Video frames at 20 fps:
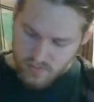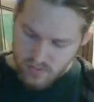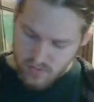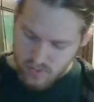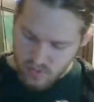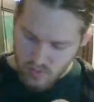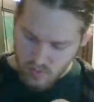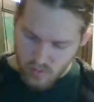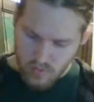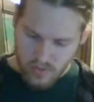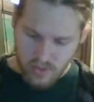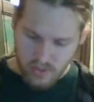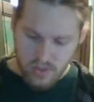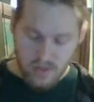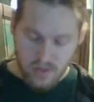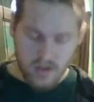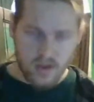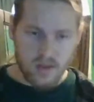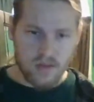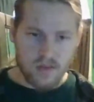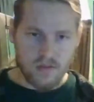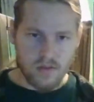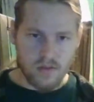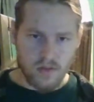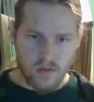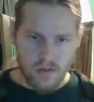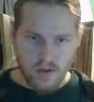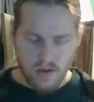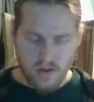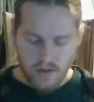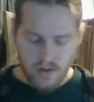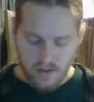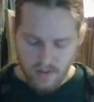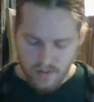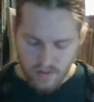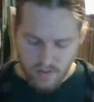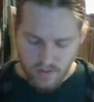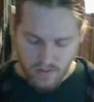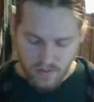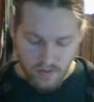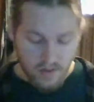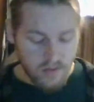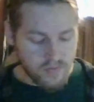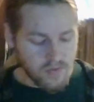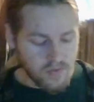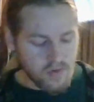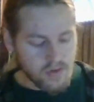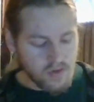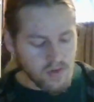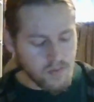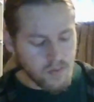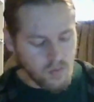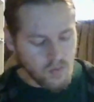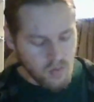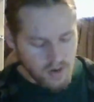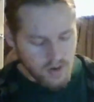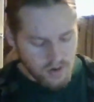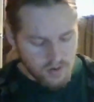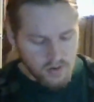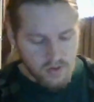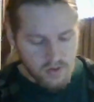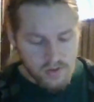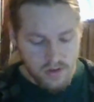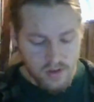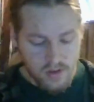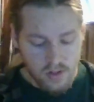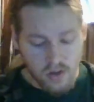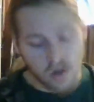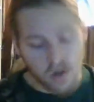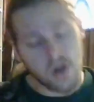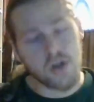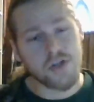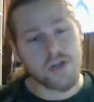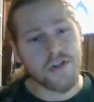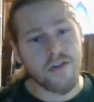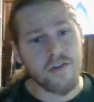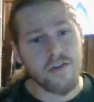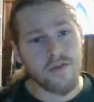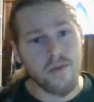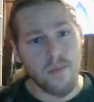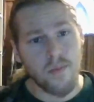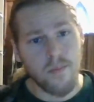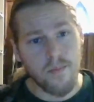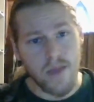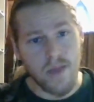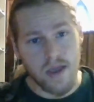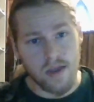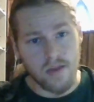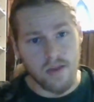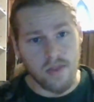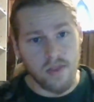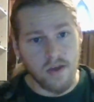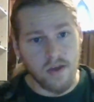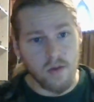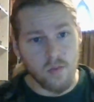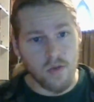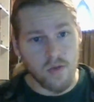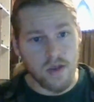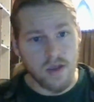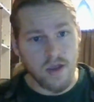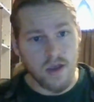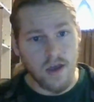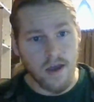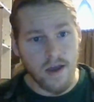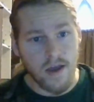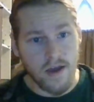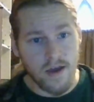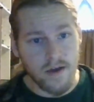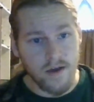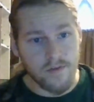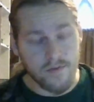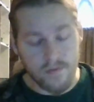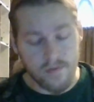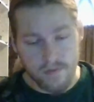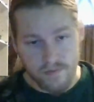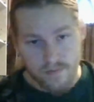go with as far as I'm aware, the largest mech that we have